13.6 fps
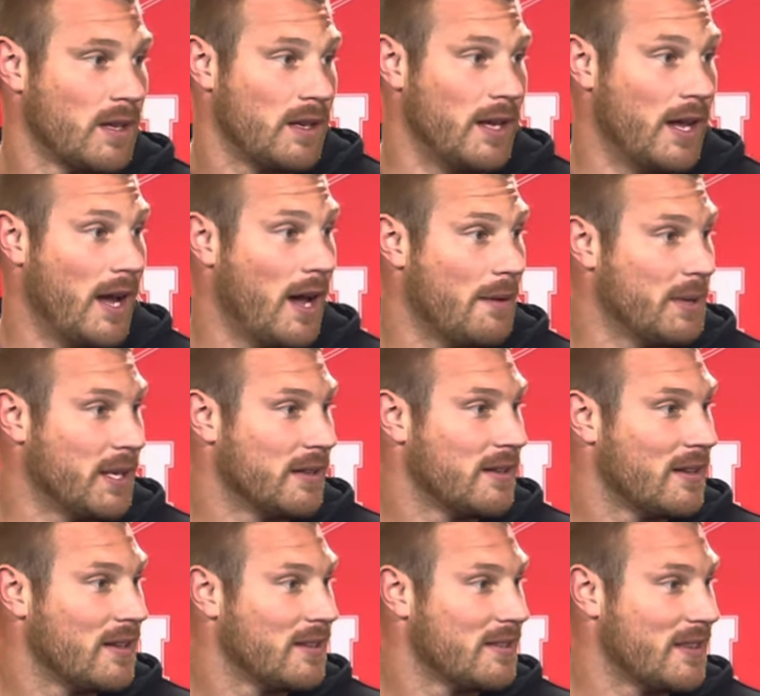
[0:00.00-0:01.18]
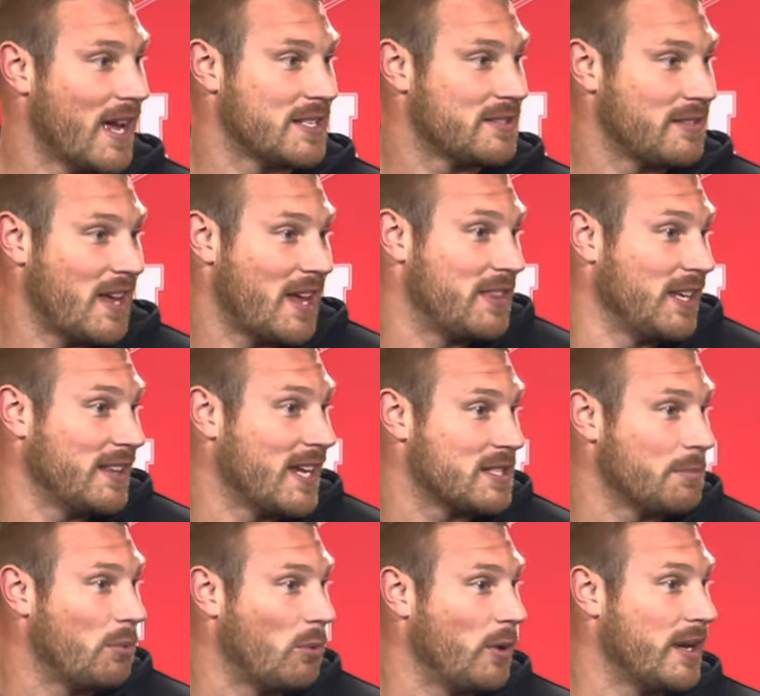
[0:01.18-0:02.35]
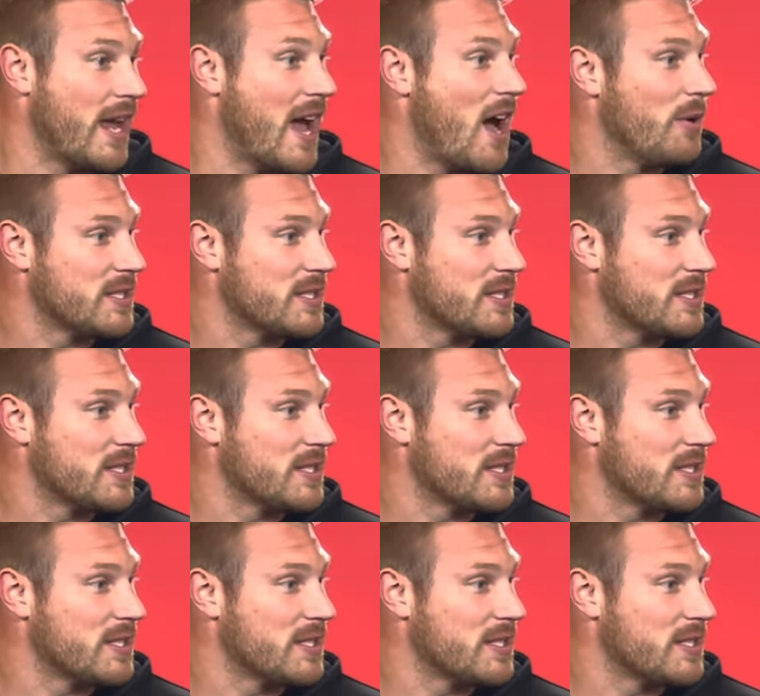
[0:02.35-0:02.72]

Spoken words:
Yeah, I mean, I think that's the point now.